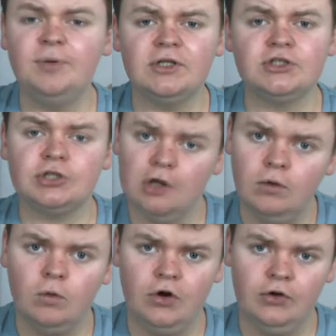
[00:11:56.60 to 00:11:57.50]
be the
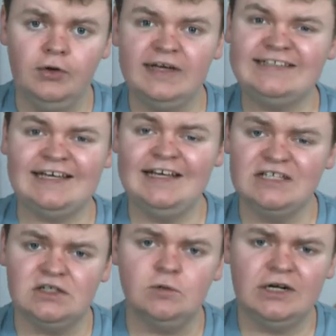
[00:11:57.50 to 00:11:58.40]
slow one who gets
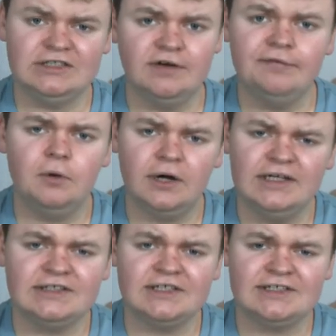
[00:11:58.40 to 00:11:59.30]
eaten whilst everyone
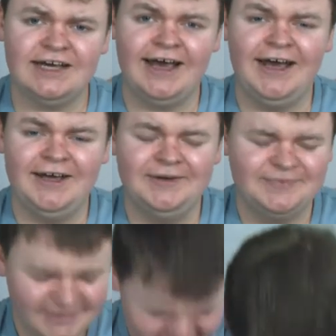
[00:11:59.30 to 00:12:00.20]
else
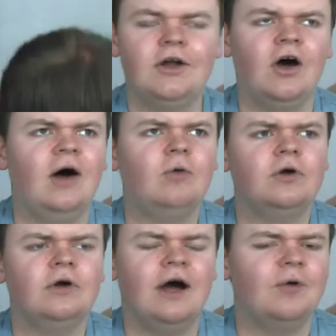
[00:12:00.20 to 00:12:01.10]
escapes. No, I
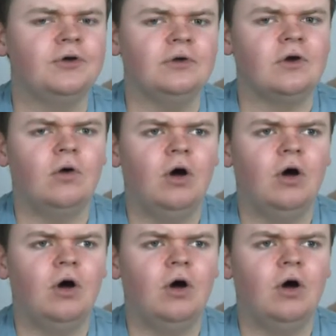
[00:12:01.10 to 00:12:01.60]
wouldn't go